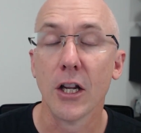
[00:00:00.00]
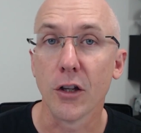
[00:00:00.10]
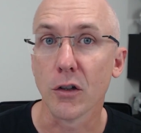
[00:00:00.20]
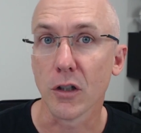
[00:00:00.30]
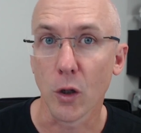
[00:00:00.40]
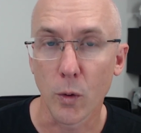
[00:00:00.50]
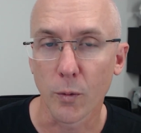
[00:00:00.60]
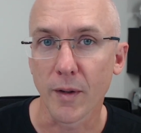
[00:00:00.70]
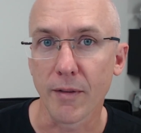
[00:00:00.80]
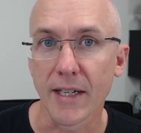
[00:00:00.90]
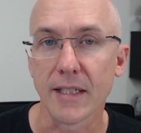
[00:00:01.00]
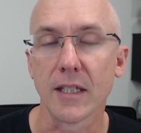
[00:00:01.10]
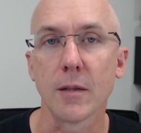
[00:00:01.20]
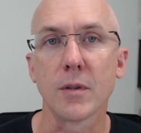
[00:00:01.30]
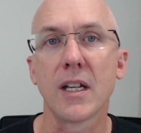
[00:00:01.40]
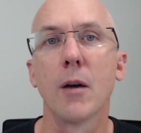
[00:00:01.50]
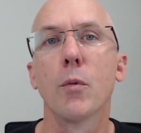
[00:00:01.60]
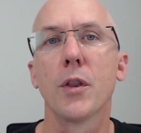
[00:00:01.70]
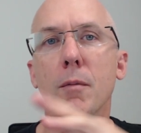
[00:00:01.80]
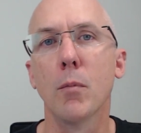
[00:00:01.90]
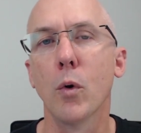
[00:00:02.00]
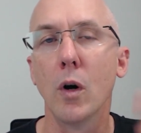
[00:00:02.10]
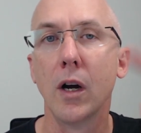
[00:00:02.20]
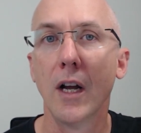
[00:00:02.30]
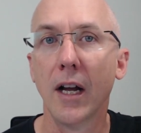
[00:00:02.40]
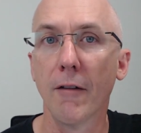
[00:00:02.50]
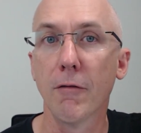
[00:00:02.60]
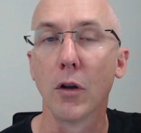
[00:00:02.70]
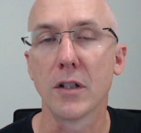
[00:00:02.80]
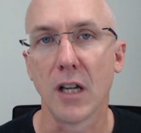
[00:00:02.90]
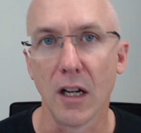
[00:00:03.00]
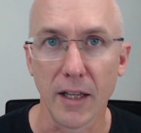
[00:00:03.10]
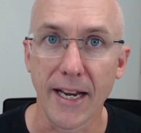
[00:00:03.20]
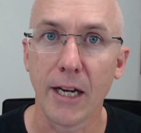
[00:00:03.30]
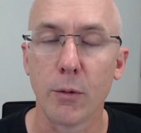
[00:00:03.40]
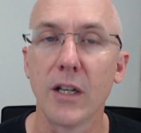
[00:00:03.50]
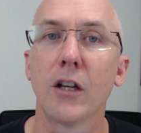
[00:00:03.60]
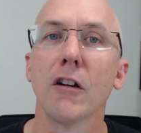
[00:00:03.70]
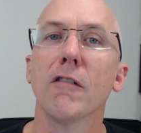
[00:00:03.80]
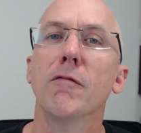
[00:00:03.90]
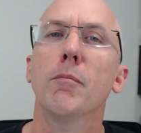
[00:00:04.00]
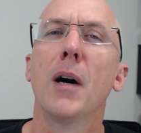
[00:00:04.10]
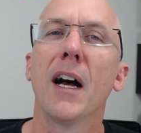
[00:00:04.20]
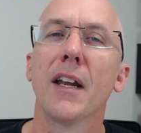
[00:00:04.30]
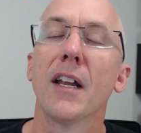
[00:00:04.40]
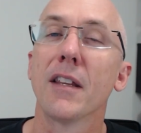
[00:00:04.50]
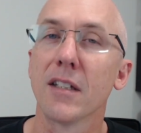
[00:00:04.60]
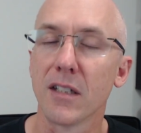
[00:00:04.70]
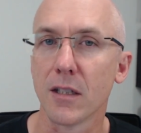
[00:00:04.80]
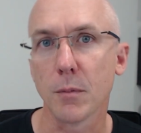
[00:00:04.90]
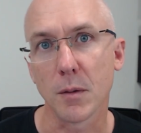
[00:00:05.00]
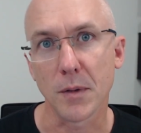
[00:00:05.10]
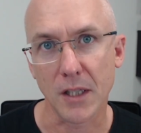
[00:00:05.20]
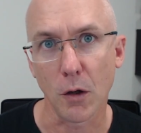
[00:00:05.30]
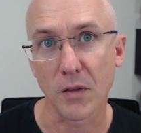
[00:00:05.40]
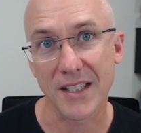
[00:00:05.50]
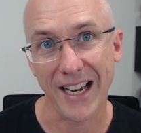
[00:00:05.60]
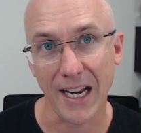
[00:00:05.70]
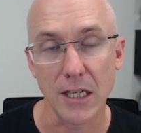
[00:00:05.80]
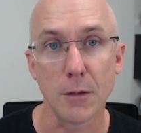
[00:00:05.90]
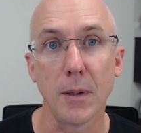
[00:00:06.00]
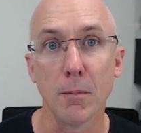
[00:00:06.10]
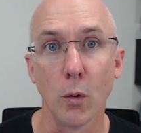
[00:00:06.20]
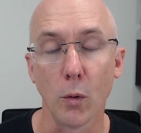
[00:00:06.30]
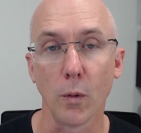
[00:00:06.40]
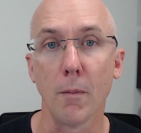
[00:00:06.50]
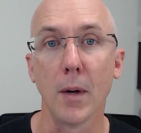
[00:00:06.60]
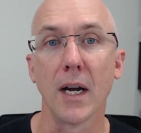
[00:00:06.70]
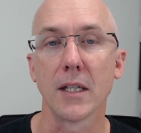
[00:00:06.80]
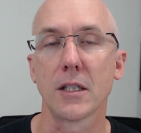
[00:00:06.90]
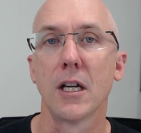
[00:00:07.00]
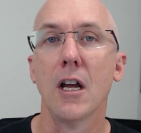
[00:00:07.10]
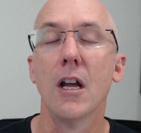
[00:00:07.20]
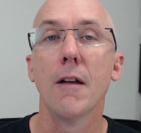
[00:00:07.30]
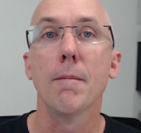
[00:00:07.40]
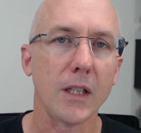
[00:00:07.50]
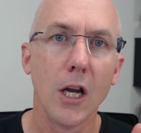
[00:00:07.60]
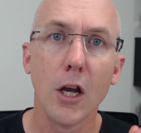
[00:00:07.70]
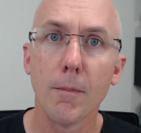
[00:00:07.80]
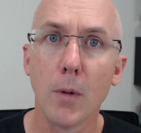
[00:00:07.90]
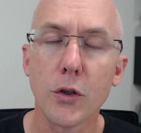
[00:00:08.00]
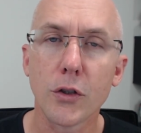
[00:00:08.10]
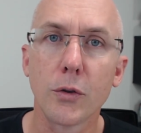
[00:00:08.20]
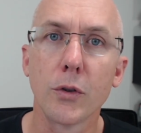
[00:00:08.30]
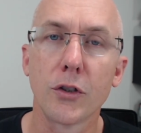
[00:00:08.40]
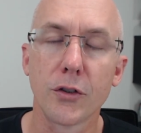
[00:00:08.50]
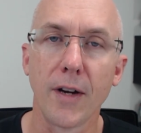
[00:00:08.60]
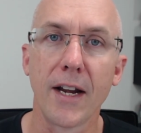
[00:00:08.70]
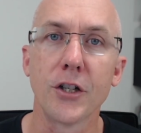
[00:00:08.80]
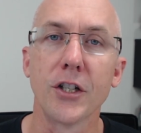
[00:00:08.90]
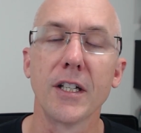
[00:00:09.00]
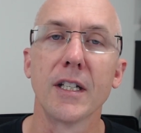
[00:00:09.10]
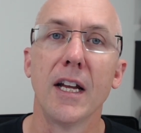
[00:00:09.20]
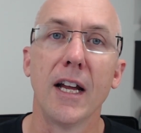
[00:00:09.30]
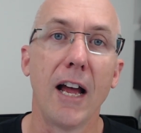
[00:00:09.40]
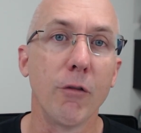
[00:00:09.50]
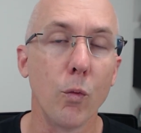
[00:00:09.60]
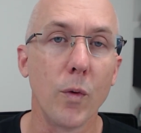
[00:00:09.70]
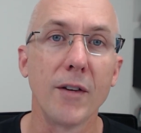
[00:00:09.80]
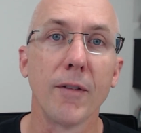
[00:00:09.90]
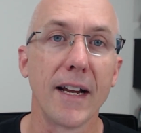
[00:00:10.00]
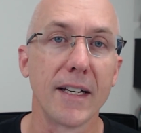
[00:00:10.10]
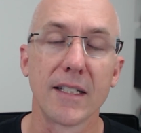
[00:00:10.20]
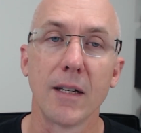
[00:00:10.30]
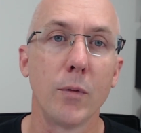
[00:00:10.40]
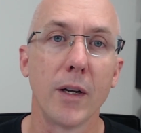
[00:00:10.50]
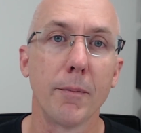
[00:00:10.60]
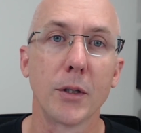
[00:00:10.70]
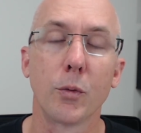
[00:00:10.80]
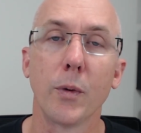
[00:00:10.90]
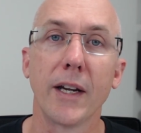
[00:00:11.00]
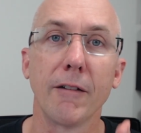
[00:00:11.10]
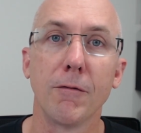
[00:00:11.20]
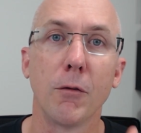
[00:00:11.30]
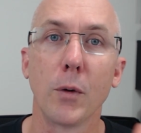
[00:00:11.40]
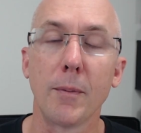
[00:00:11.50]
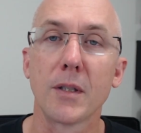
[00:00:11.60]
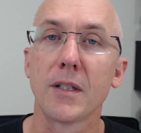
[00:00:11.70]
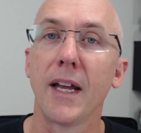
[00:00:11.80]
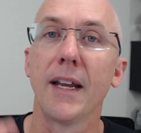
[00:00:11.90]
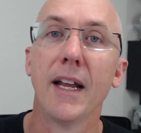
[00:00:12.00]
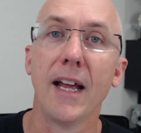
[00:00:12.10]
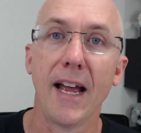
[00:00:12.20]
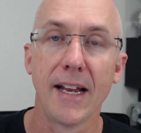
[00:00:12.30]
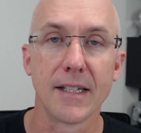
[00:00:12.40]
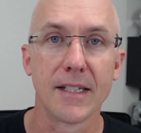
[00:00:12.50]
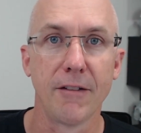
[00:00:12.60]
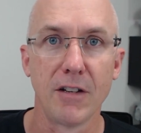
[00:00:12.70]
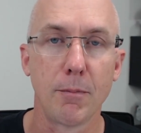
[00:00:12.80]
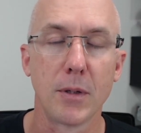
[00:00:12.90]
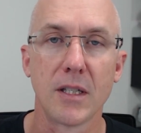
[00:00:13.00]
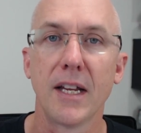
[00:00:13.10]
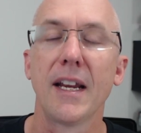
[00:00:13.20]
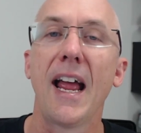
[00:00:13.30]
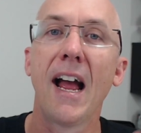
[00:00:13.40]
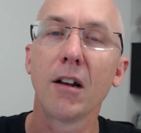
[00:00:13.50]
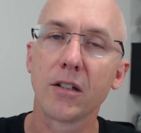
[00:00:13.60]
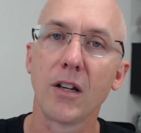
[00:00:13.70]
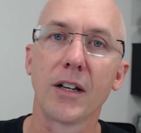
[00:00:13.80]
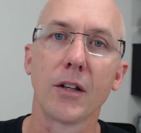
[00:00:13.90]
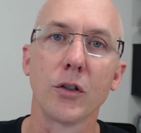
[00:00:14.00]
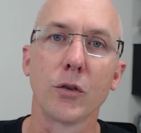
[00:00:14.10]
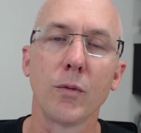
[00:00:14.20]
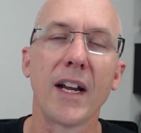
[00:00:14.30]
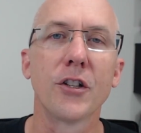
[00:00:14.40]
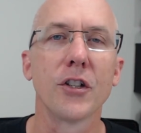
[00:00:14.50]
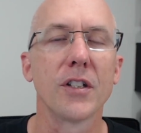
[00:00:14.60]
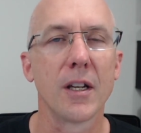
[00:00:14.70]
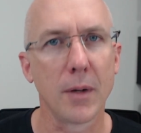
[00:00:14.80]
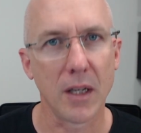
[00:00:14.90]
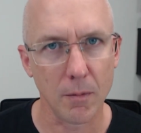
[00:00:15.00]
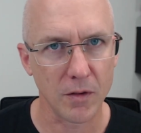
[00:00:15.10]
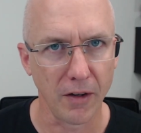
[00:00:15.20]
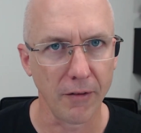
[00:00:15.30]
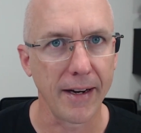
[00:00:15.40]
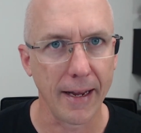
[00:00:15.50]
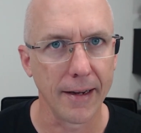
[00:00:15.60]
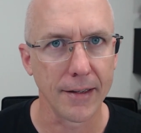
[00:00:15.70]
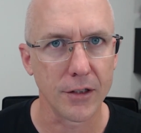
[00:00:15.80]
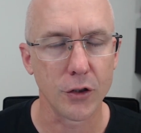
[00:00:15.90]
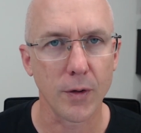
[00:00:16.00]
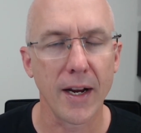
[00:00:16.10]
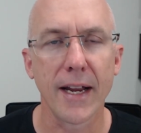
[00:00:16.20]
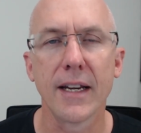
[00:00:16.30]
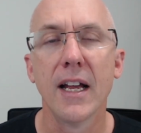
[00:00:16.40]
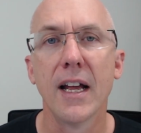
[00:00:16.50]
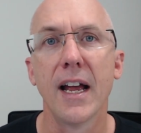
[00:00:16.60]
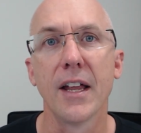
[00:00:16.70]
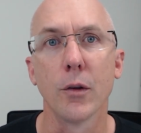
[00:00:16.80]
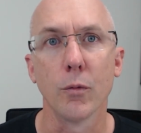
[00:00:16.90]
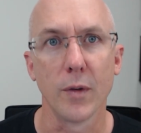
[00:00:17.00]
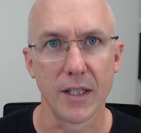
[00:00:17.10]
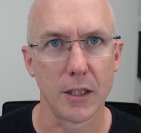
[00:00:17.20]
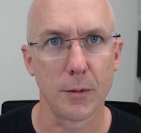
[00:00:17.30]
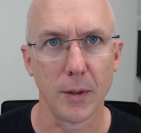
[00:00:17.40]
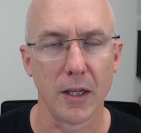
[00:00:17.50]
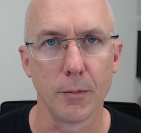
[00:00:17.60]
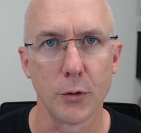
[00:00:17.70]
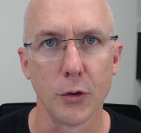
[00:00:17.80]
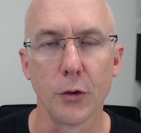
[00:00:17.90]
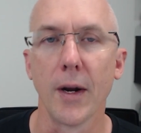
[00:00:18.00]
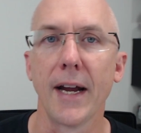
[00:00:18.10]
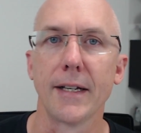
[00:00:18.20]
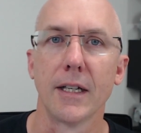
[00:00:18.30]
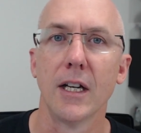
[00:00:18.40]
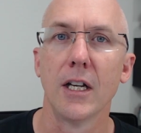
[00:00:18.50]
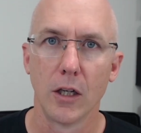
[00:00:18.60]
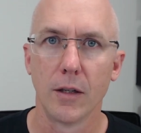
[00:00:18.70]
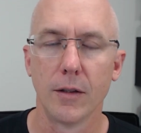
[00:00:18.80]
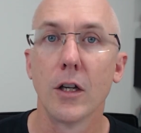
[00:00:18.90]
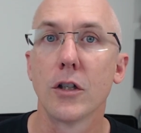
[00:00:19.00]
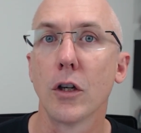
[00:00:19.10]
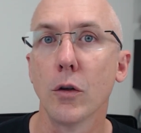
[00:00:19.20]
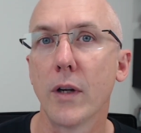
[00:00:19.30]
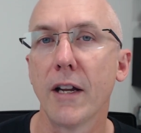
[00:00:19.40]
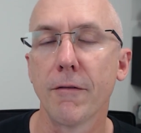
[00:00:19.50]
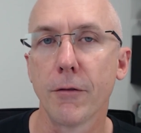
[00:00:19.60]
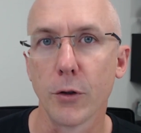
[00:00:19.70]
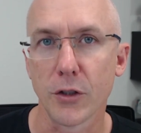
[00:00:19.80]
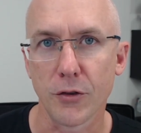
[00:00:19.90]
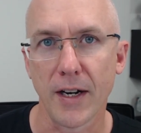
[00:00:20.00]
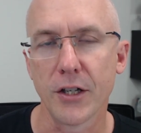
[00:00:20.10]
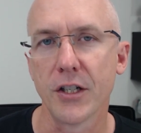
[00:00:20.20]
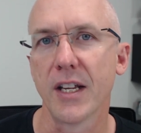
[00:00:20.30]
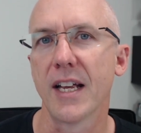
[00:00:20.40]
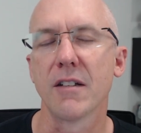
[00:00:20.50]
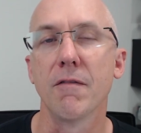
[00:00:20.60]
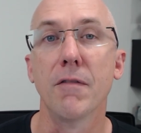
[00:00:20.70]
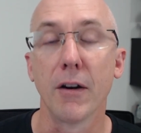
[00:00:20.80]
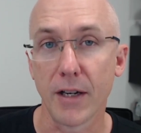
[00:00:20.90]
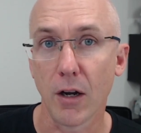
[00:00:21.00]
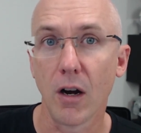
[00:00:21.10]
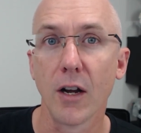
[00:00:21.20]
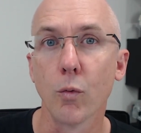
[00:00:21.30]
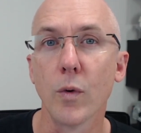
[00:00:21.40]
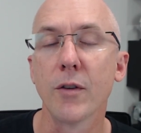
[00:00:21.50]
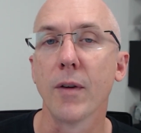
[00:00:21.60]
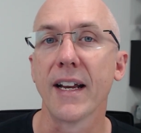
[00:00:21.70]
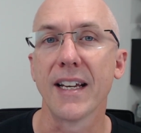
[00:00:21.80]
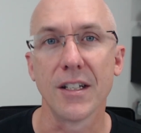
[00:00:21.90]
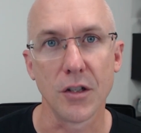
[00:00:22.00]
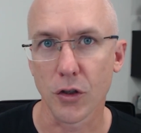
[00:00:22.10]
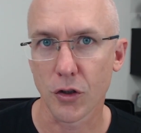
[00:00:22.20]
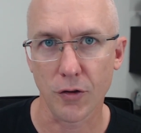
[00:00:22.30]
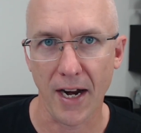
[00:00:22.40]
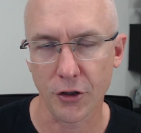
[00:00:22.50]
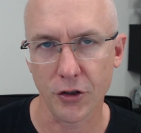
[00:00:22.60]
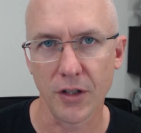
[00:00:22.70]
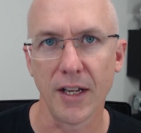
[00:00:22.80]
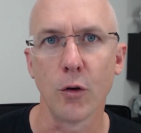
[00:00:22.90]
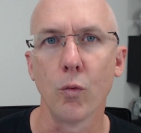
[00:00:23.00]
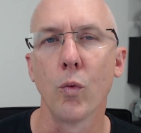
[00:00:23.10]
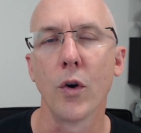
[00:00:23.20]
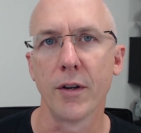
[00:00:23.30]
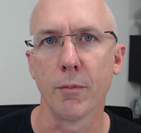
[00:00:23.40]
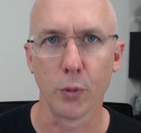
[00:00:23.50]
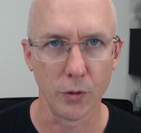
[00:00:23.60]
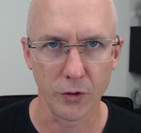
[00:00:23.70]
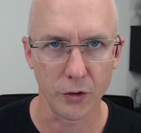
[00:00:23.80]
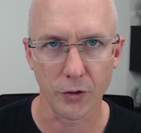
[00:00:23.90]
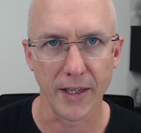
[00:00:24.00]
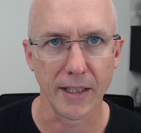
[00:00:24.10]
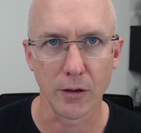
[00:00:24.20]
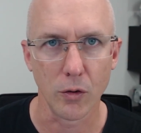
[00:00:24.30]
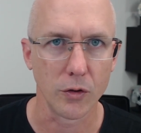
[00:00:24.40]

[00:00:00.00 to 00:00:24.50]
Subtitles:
those lower win rate systems come with a more volatile equity curve, but the systems themselves tend to be more robust. Most good strategies have a win rate somewhere between 40% and 70%. Outside of those ranges, it becomes very hard to trade and the risks become too great. So looking for a strategy that has a very high win rate is a distraction and it won't improve your trading long